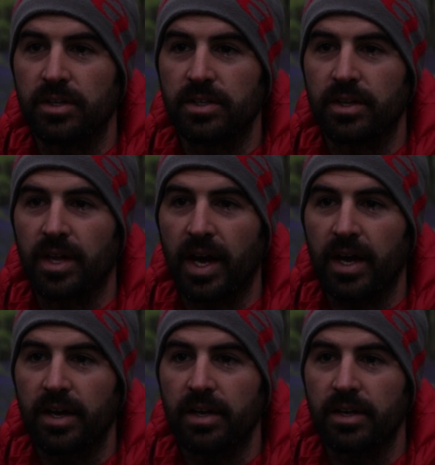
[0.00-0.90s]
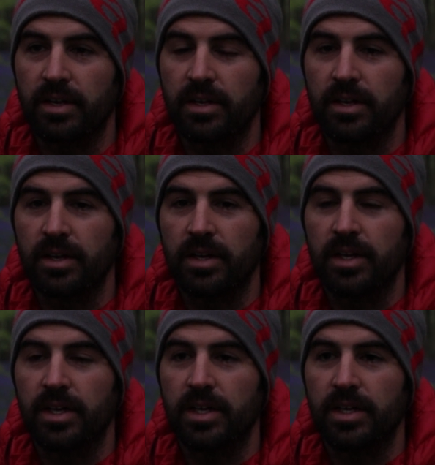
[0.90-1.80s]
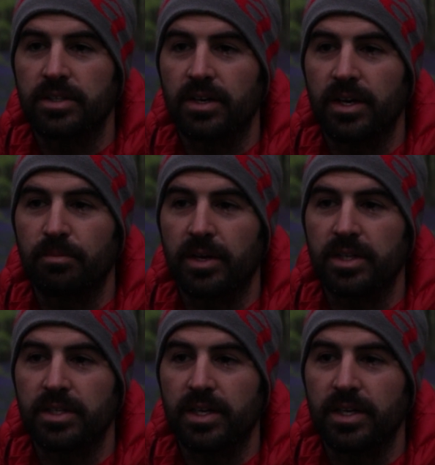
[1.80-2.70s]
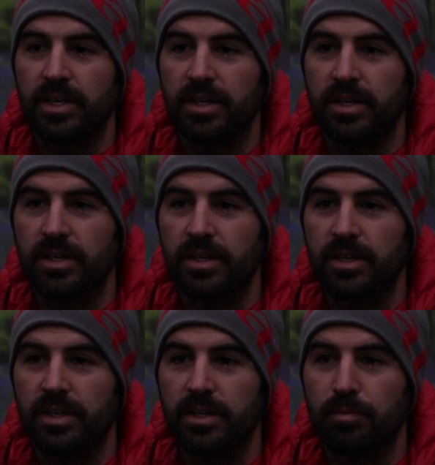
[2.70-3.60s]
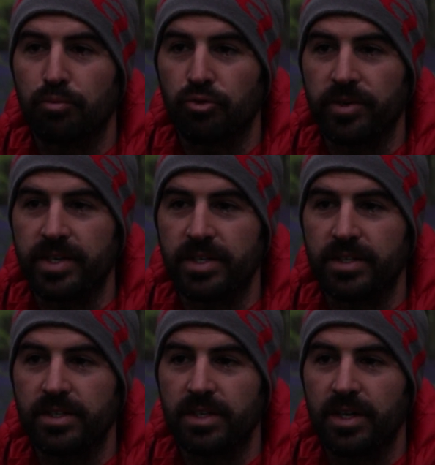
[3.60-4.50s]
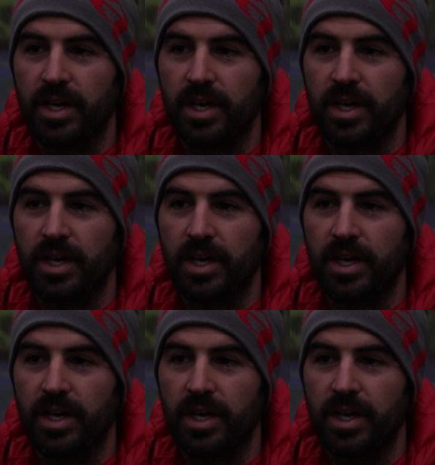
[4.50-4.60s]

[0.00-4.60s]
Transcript: to that is I am getting breeze